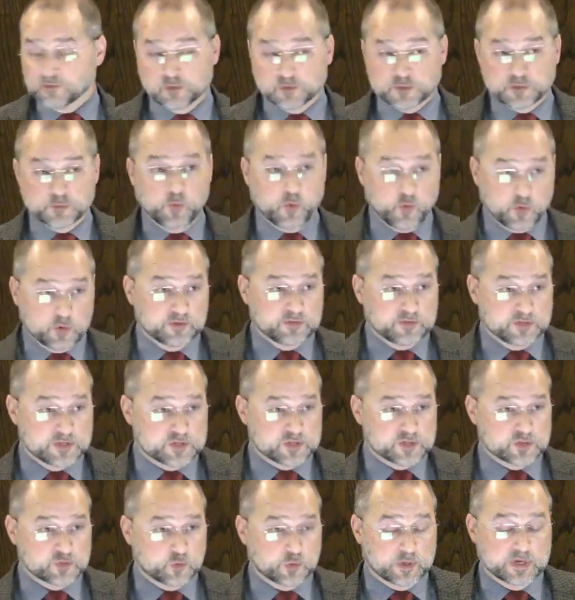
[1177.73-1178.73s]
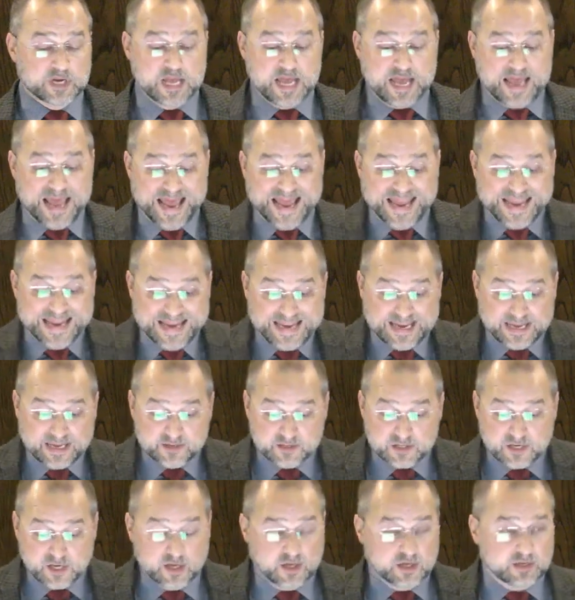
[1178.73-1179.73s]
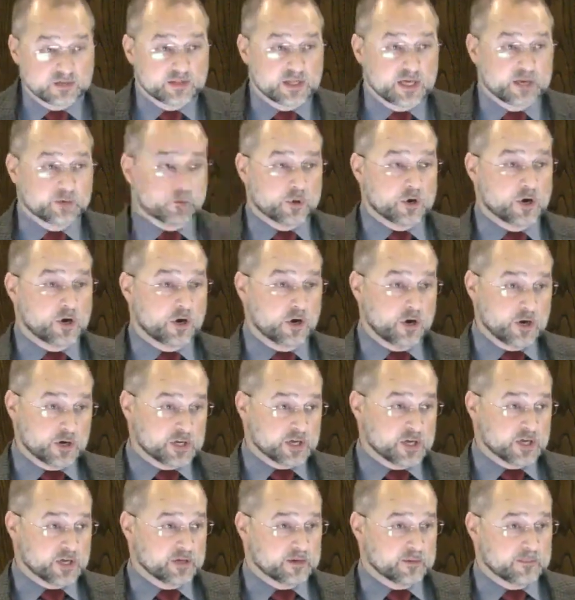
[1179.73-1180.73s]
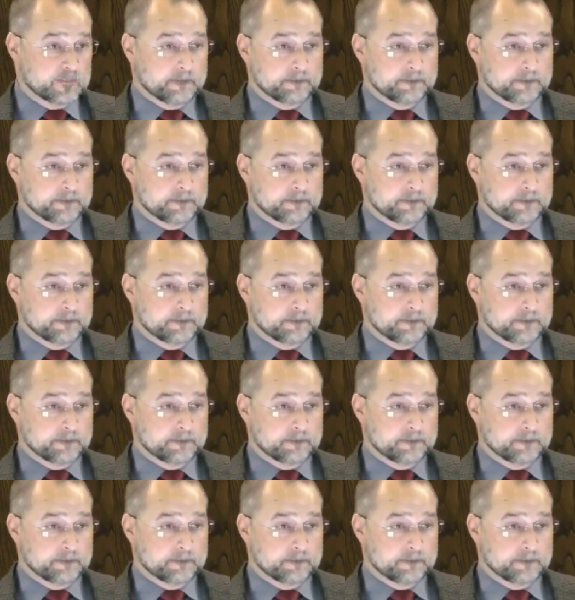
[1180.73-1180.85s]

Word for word: There's more to this story. And they were haughty.